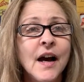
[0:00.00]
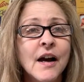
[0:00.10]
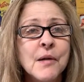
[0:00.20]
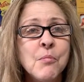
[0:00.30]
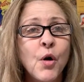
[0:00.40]

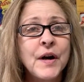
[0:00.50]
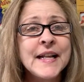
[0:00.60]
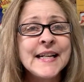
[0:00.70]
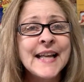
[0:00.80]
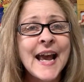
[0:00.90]
Good
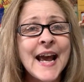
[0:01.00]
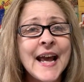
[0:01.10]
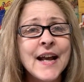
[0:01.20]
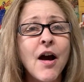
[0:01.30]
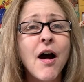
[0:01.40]
morning,
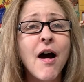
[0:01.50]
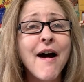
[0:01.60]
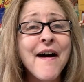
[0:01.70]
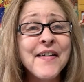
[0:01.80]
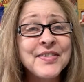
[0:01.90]
Kay.
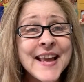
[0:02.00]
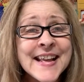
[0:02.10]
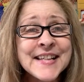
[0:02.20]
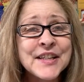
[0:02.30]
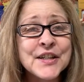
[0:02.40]
Aw,
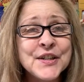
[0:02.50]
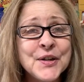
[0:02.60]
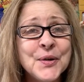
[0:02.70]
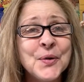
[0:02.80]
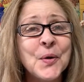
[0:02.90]
thank
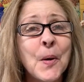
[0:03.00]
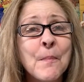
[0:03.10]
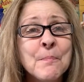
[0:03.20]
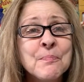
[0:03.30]
you.